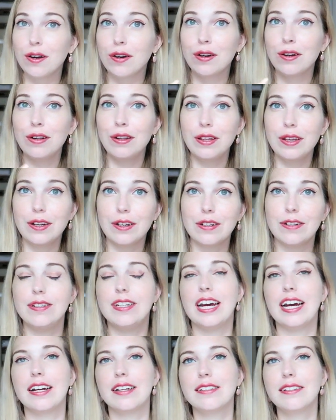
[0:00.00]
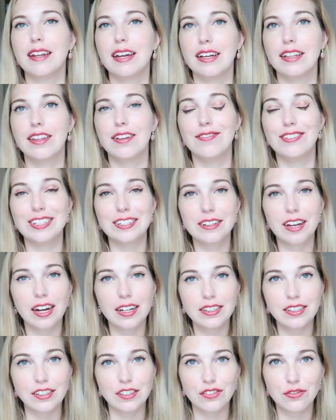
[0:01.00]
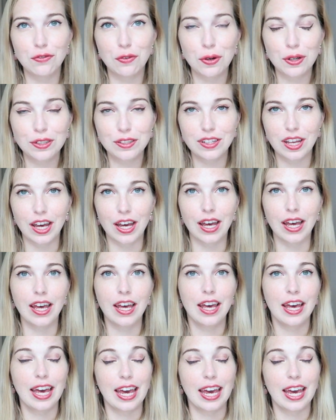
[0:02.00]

earlier decks like the Visconti Sforza